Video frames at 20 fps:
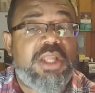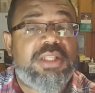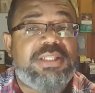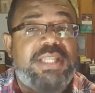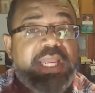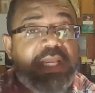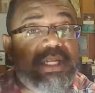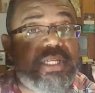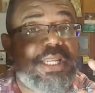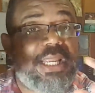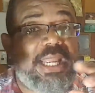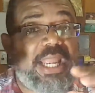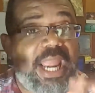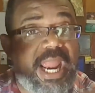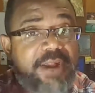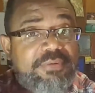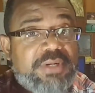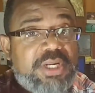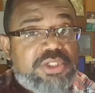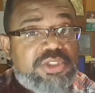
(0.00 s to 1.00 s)
that
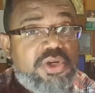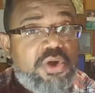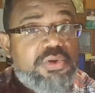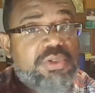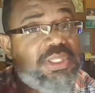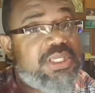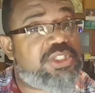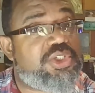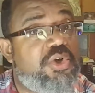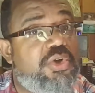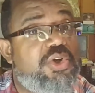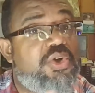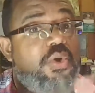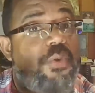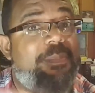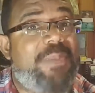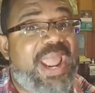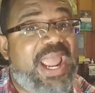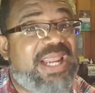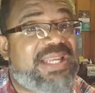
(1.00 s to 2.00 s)
after I show you this, you're going to
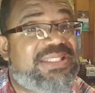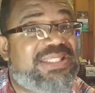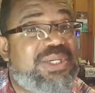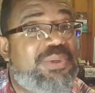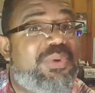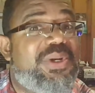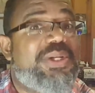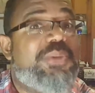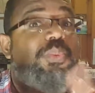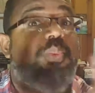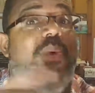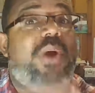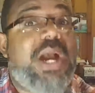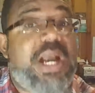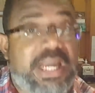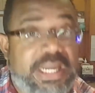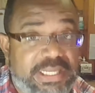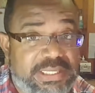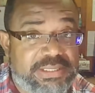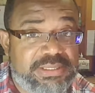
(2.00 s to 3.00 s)
go back and see what it
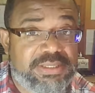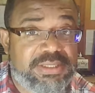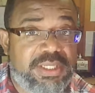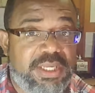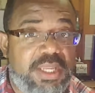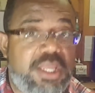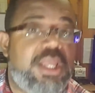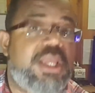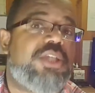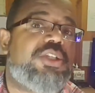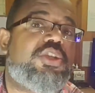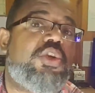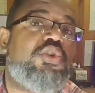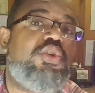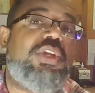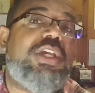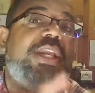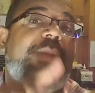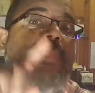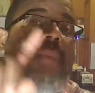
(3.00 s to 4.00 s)
was so
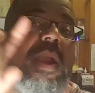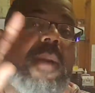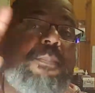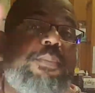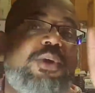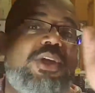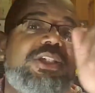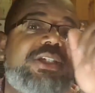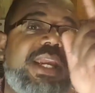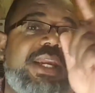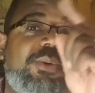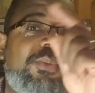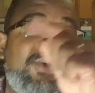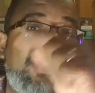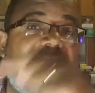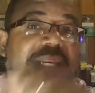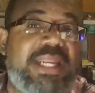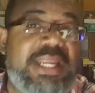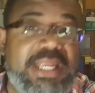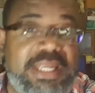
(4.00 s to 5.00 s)
you can appreciate
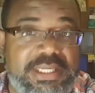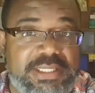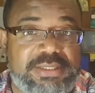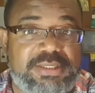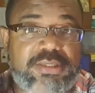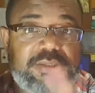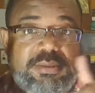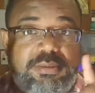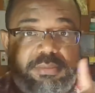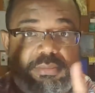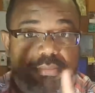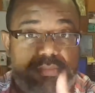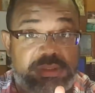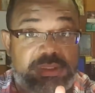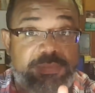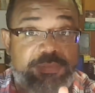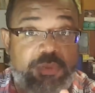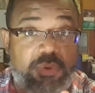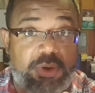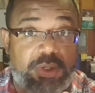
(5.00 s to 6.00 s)
what it is.
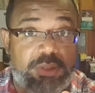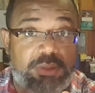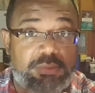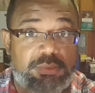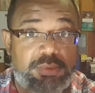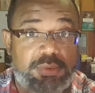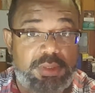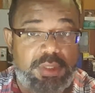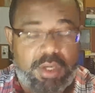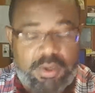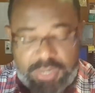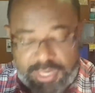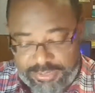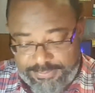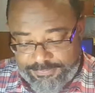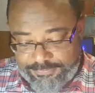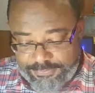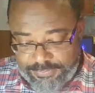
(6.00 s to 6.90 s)
It's important. All right.